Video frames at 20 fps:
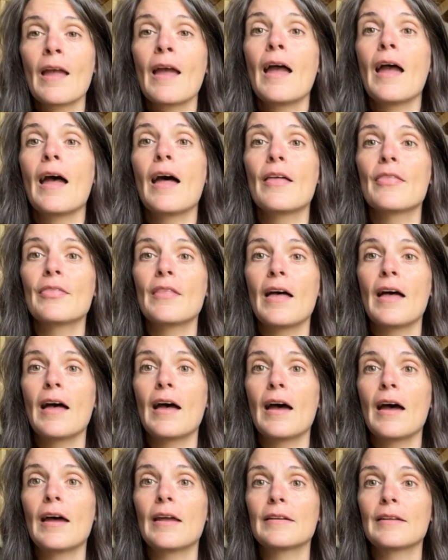And
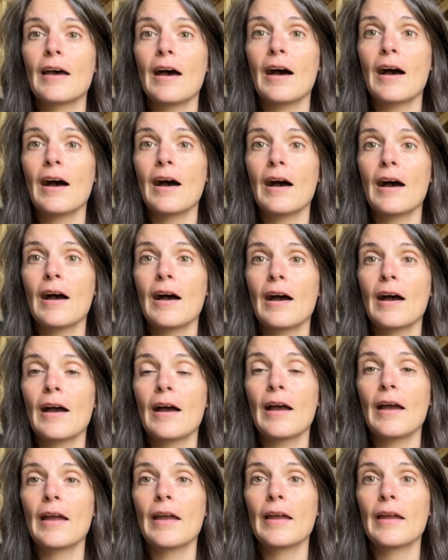then
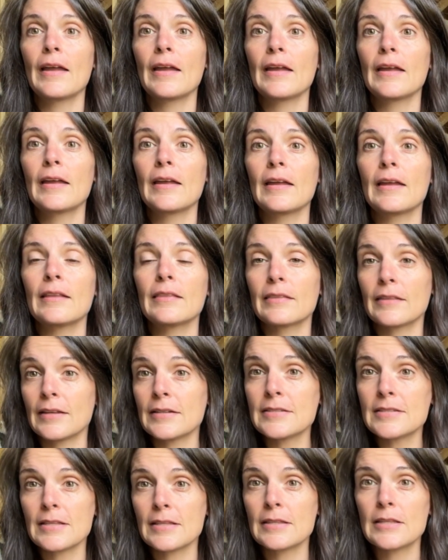I
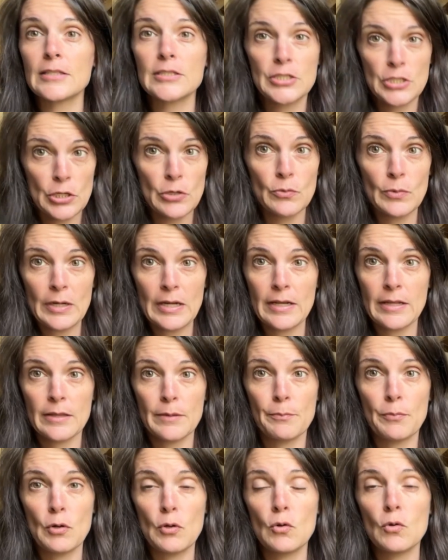listed the 2 Winnie the
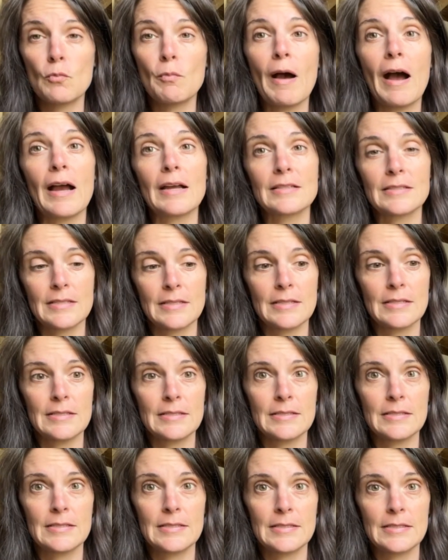Pooh
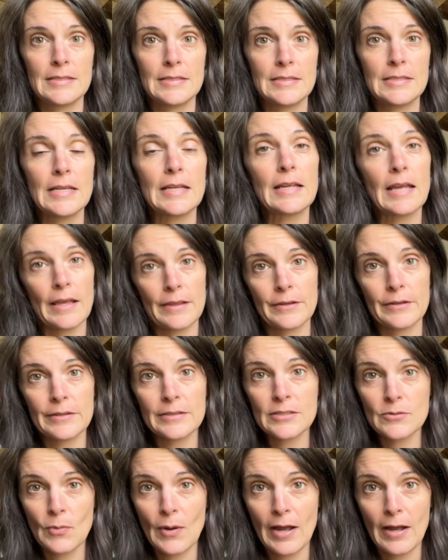boxes together
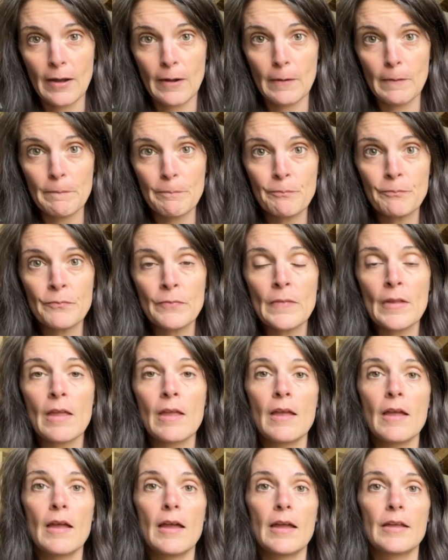as well.
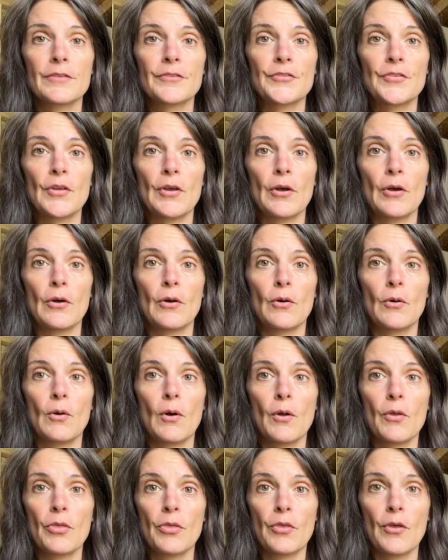And
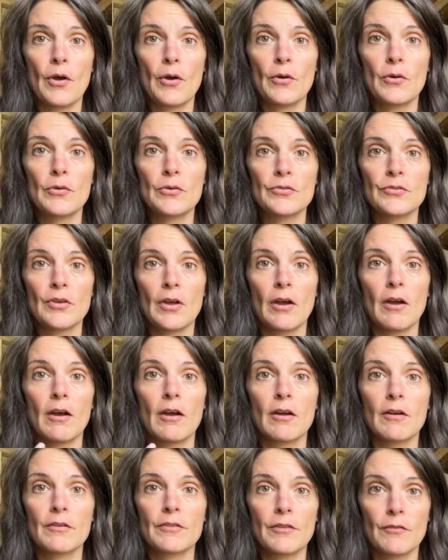so those
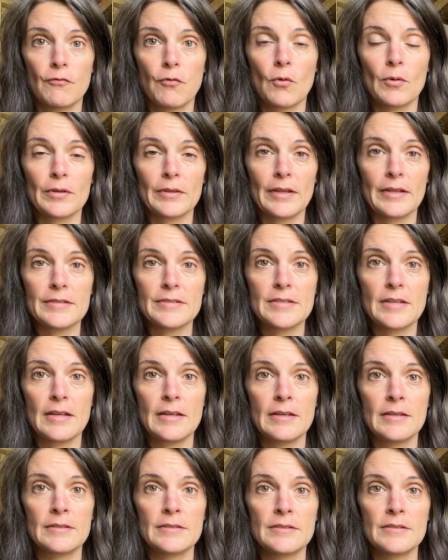are the 4
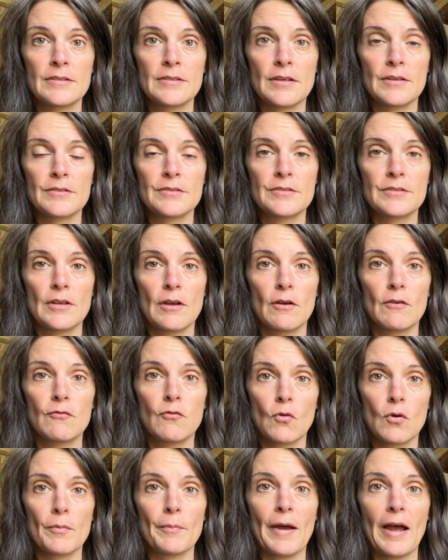listings. So
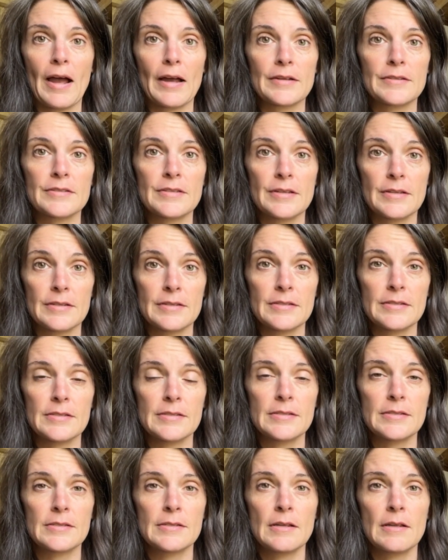4
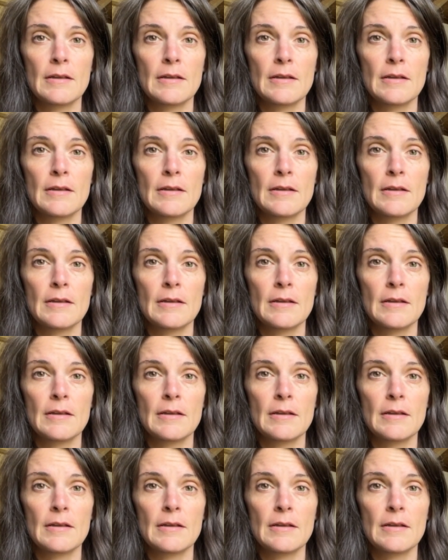boxes